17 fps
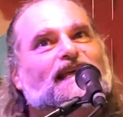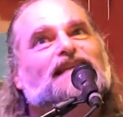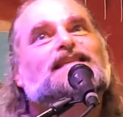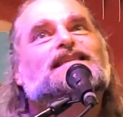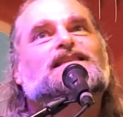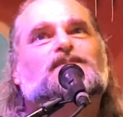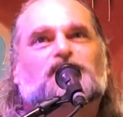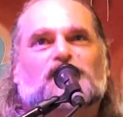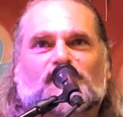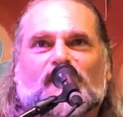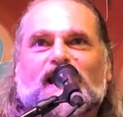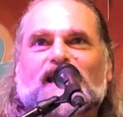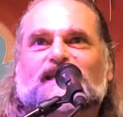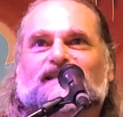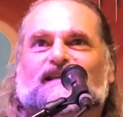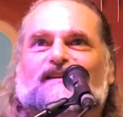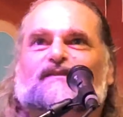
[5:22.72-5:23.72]

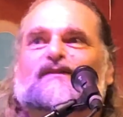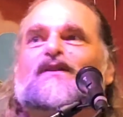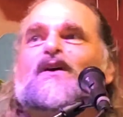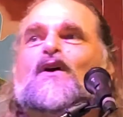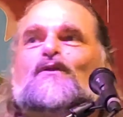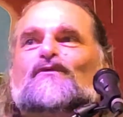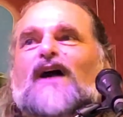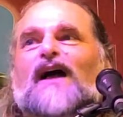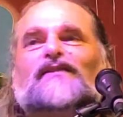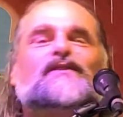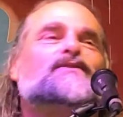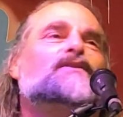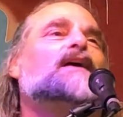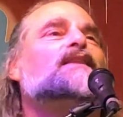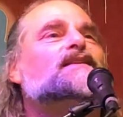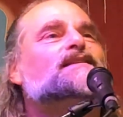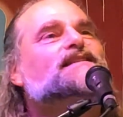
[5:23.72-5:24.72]
inspiration, rather
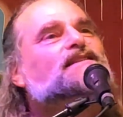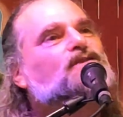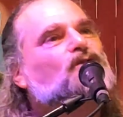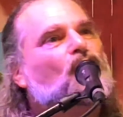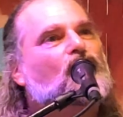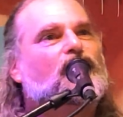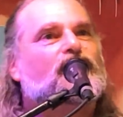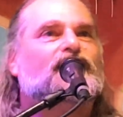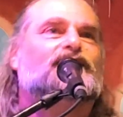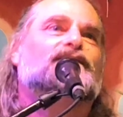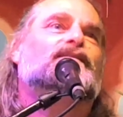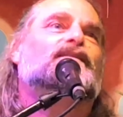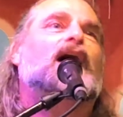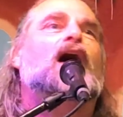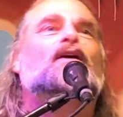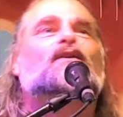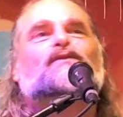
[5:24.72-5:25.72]
than the story of
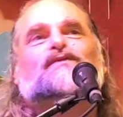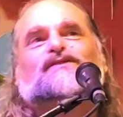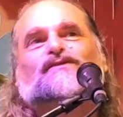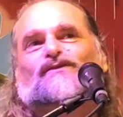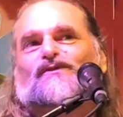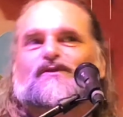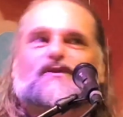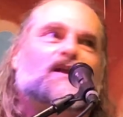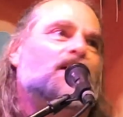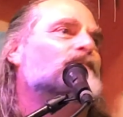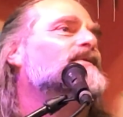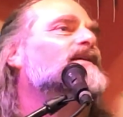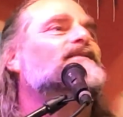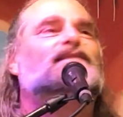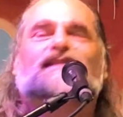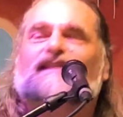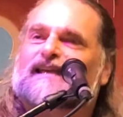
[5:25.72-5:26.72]
how screwed up
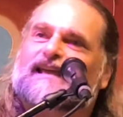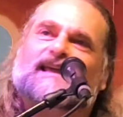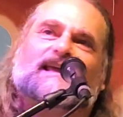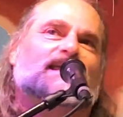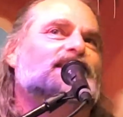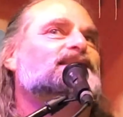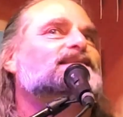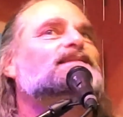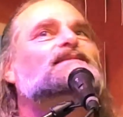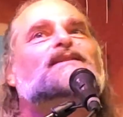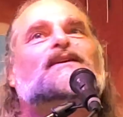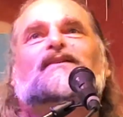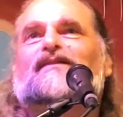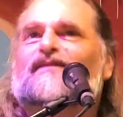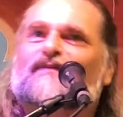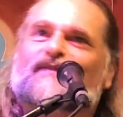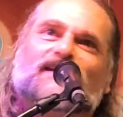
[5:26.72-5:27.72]
everything is and
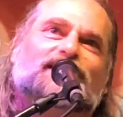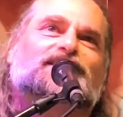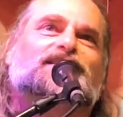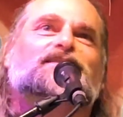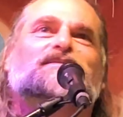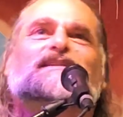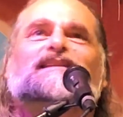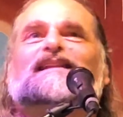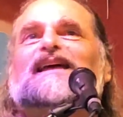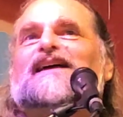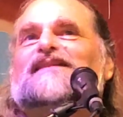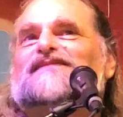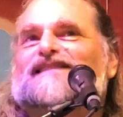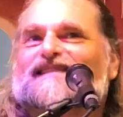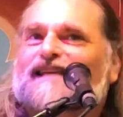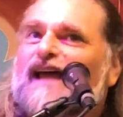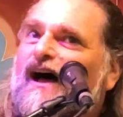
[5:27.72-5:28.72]
you're a victim and life
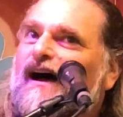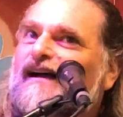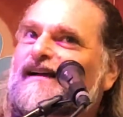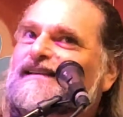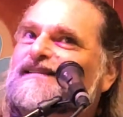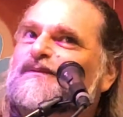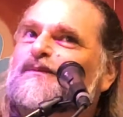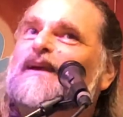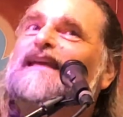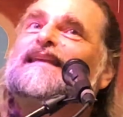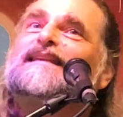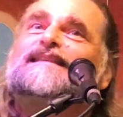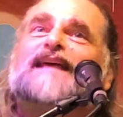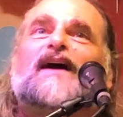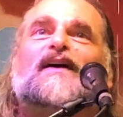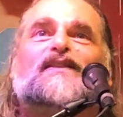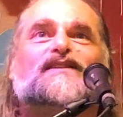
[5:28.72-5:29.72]
sucks. We can
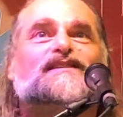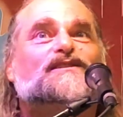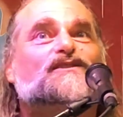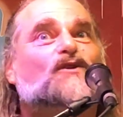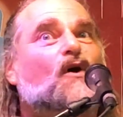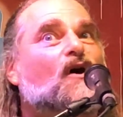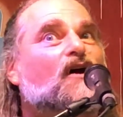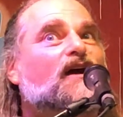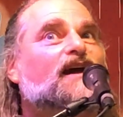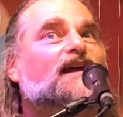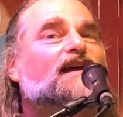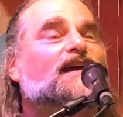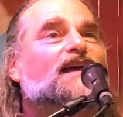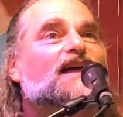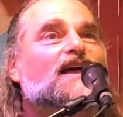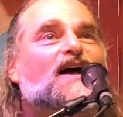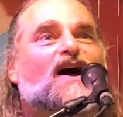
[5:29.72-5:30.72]
tell the
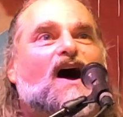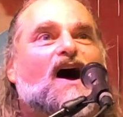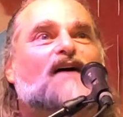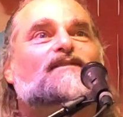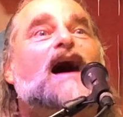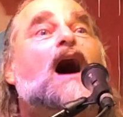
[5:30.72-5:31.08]
story of